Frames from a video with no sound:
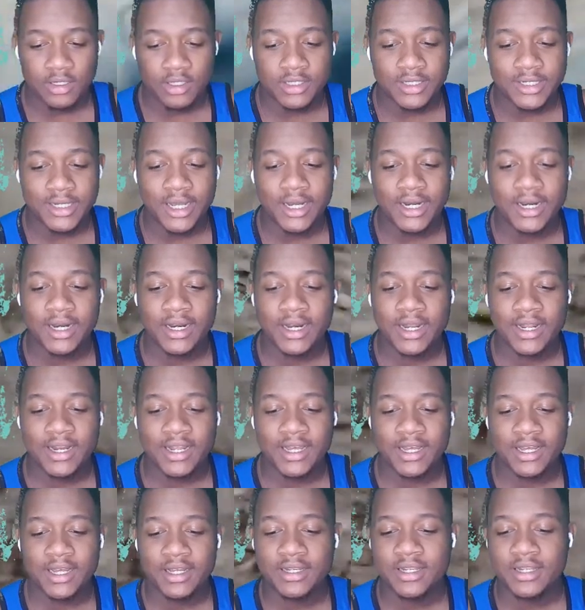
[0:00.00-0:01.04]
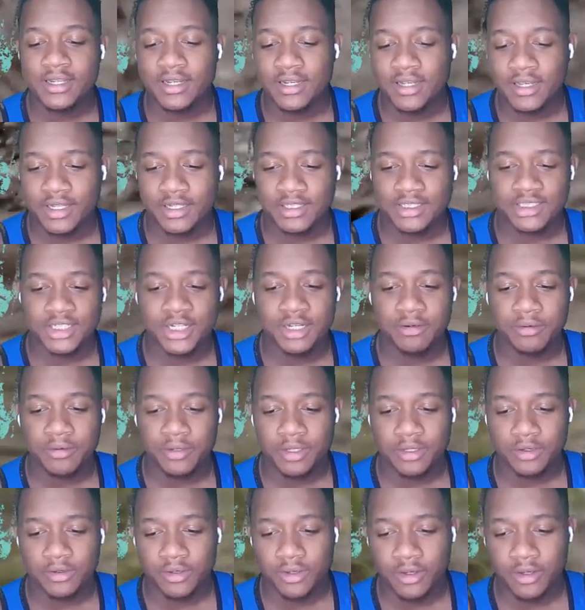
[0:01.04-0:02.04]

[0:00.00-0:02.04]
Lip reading: None of that honey nut Cheerio